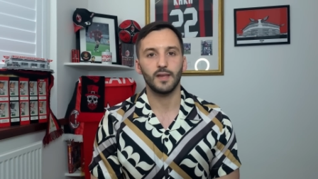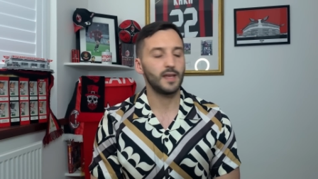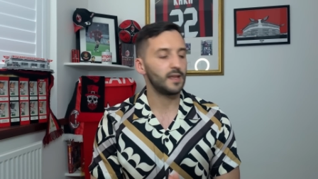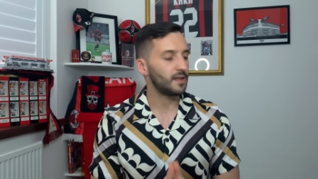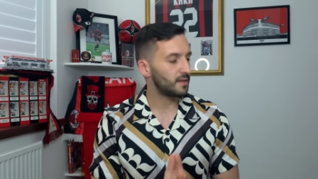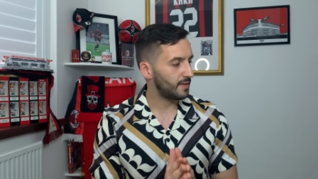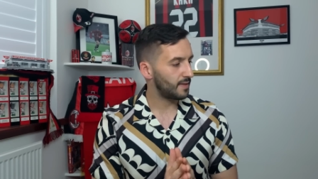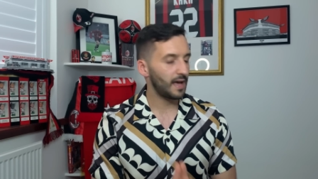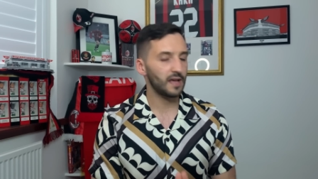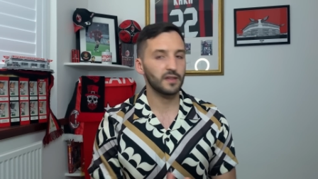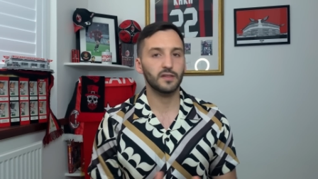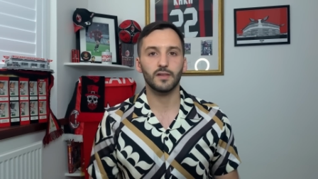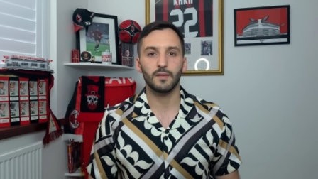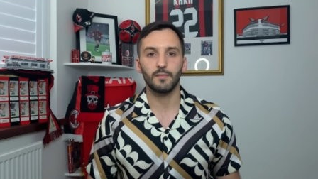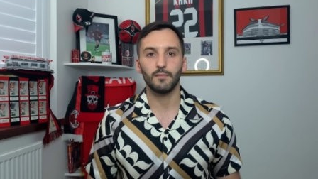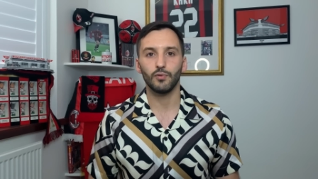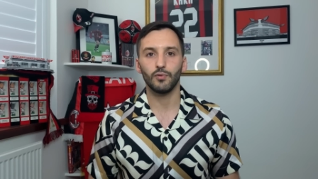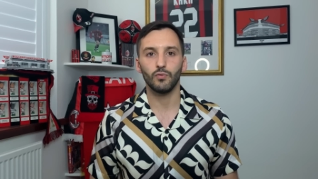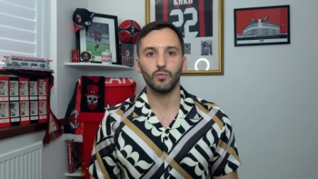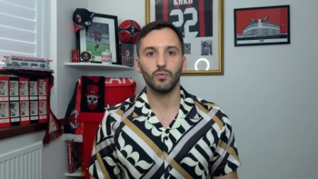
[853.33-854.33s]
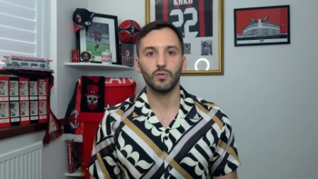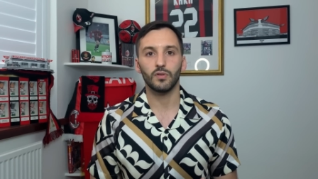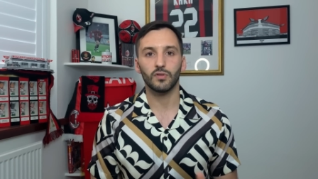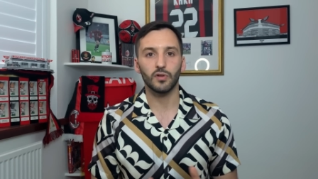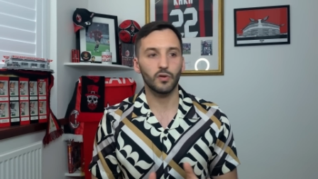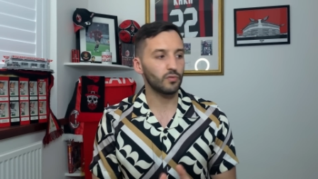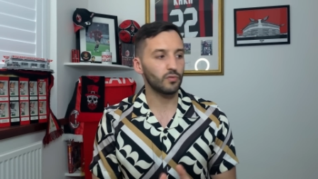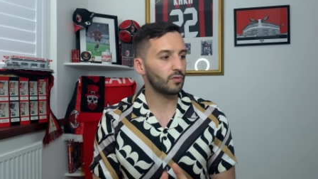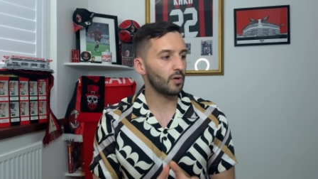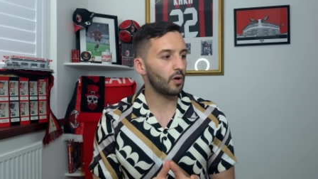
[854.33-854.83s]
It's that simple.
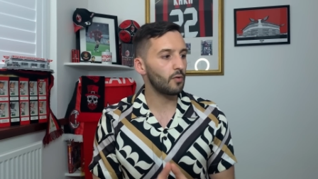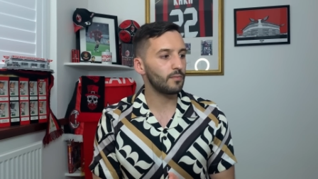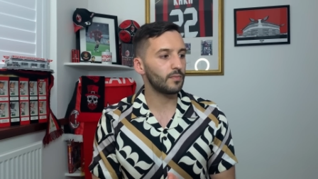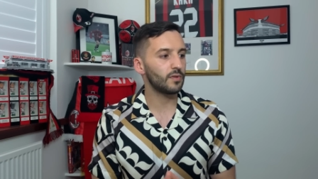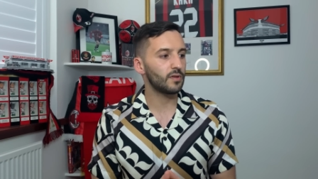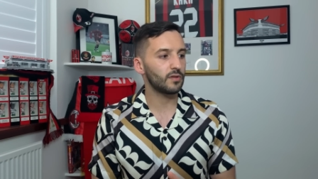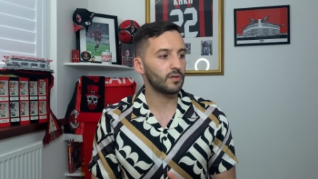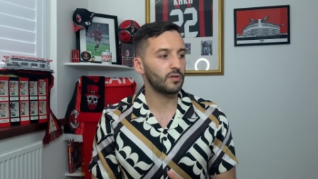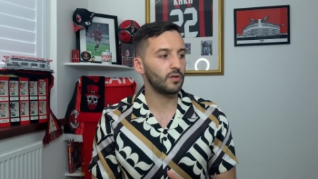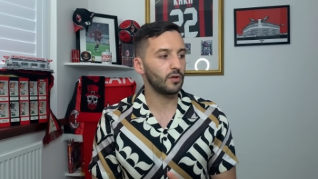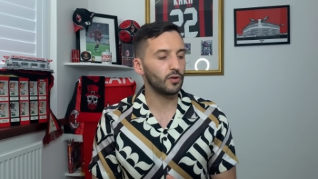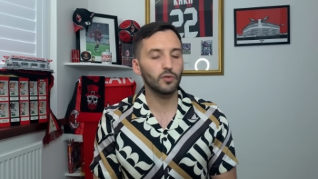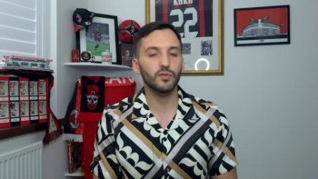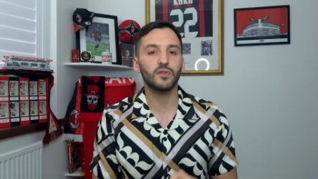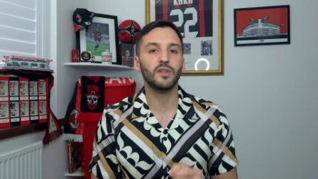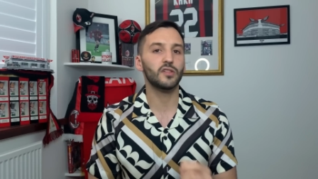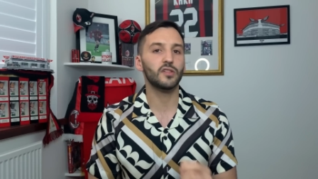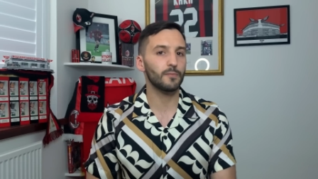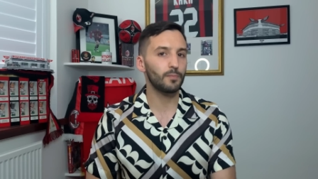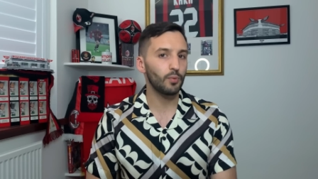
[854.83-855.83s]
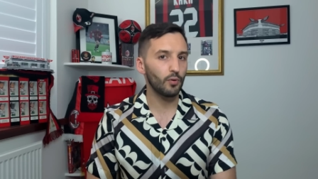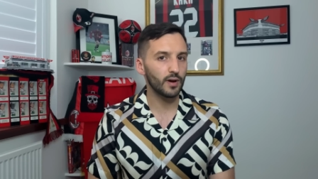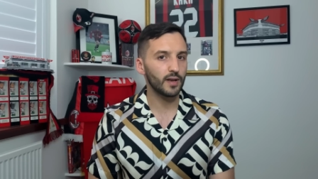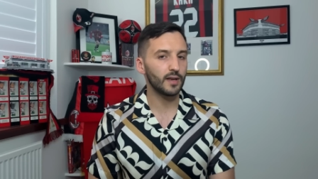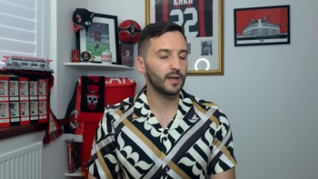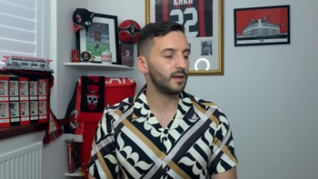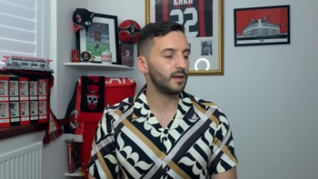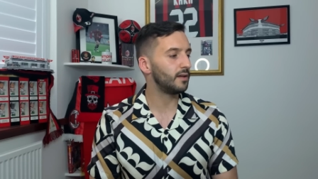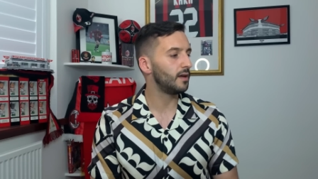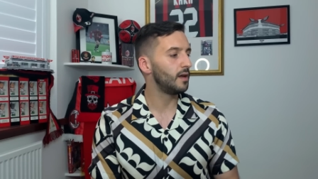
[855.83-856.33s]
So don't so you're not
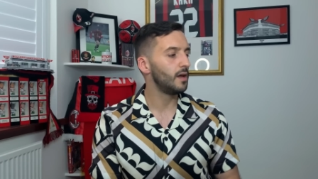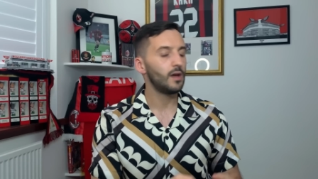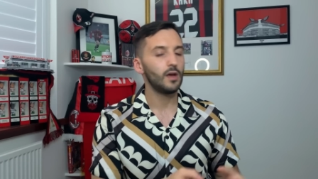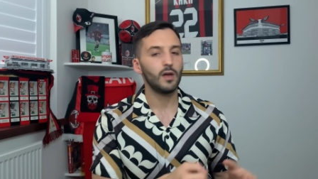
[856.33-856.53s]
disappointed